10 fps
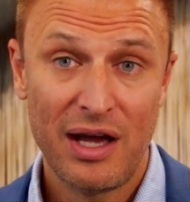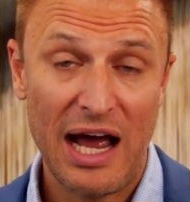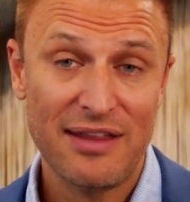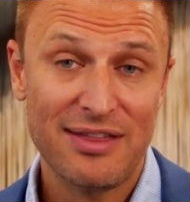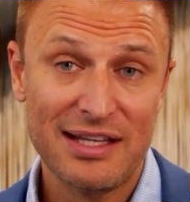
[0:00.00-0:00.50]

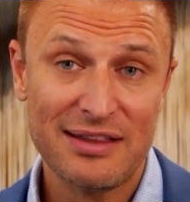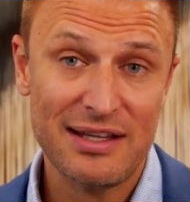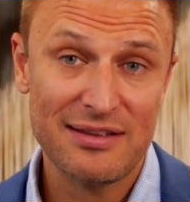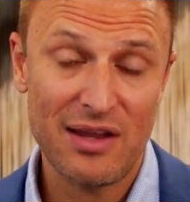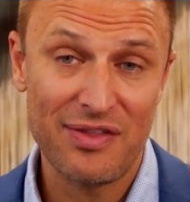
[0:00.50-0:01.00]
I think
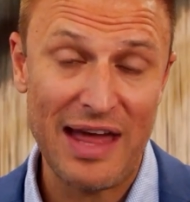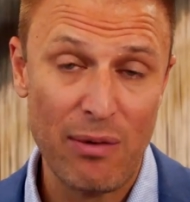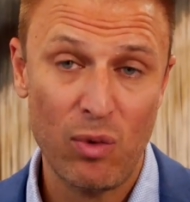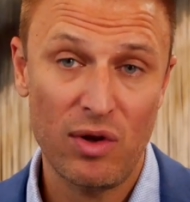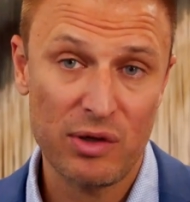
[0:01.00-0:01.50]

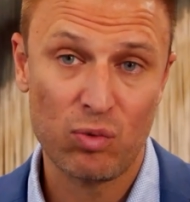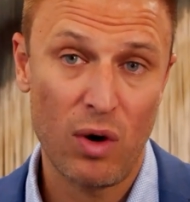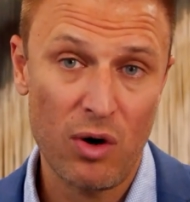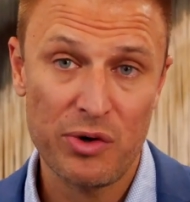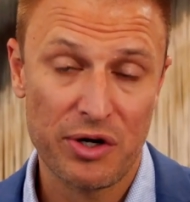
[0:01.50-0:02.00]
that will
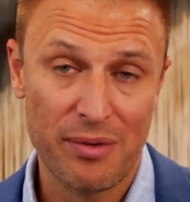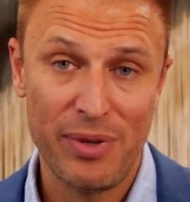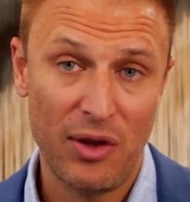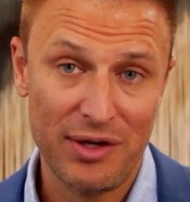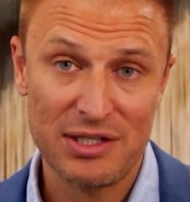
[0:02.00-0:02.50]
erode your
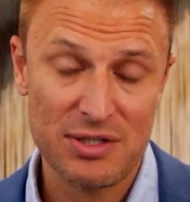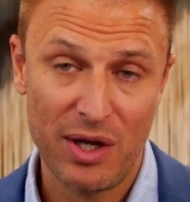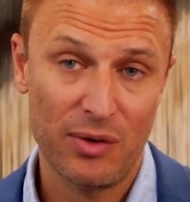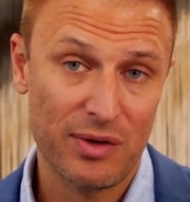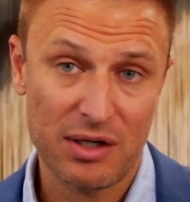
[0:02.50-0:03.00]
ability to be
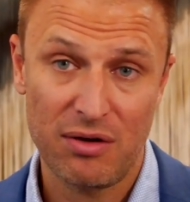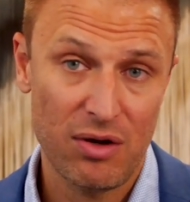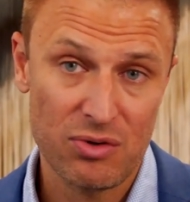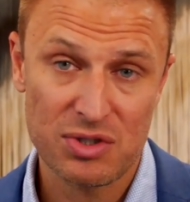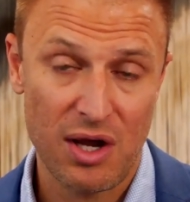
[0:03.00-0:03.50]
able to
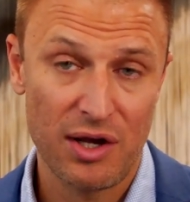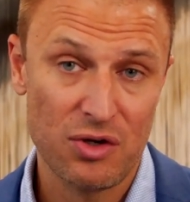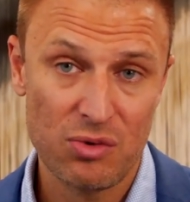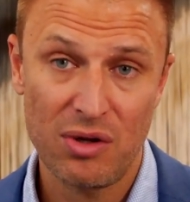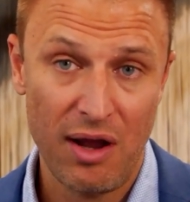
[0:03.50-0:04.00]
close on
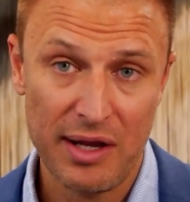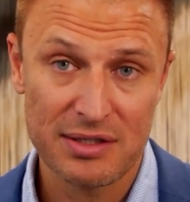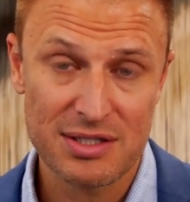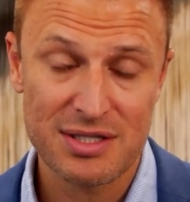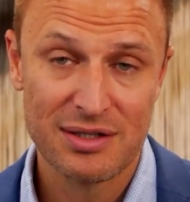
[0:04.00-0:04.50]
new
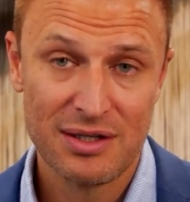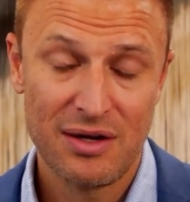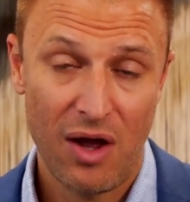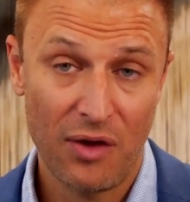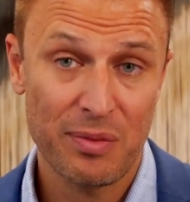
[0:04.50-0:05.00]
clients
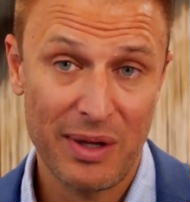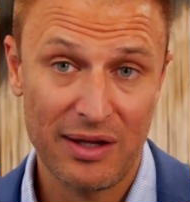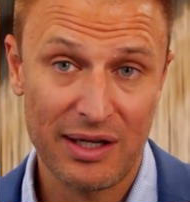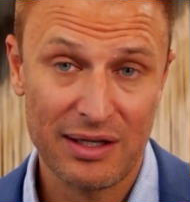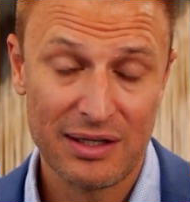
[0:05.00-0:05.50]

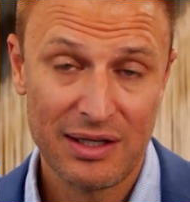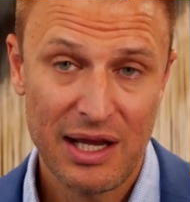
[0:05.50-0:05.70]
ultimately.